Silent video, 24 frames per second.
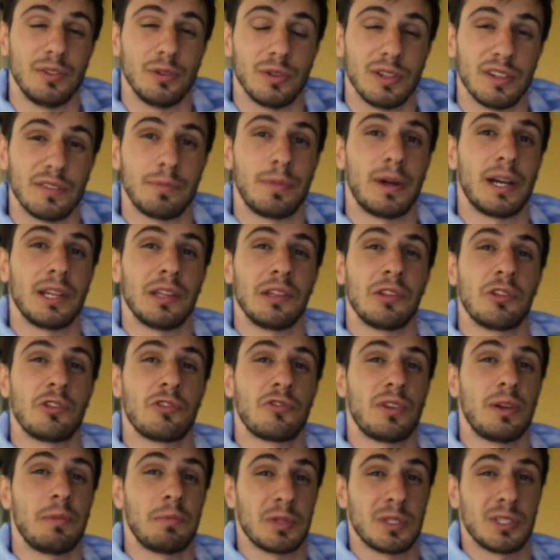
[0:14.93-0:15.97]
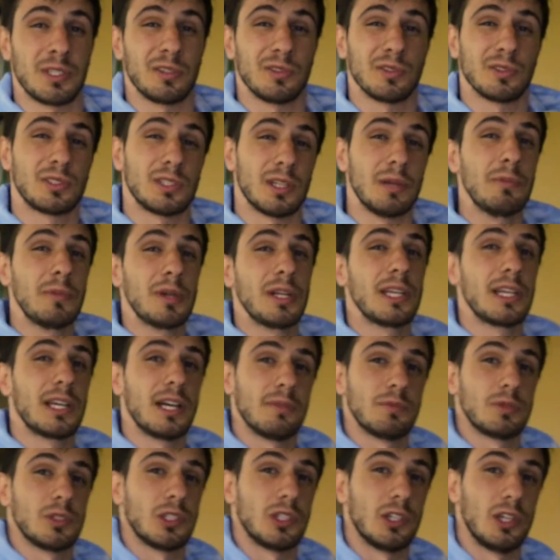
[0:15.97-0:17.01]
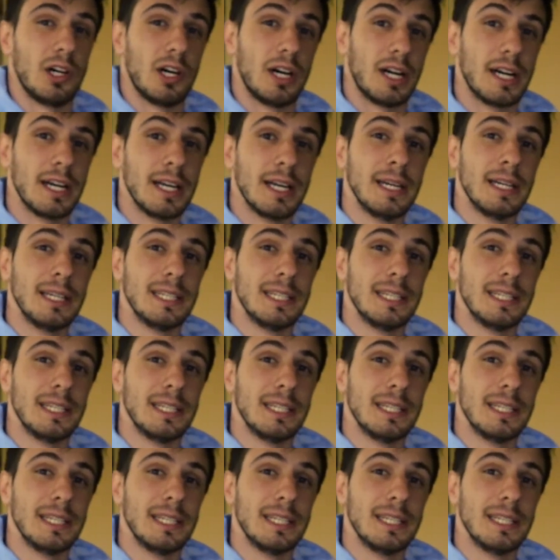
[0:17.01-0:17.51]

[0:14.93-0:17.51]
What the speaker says: you live by these dreams until somebody comes along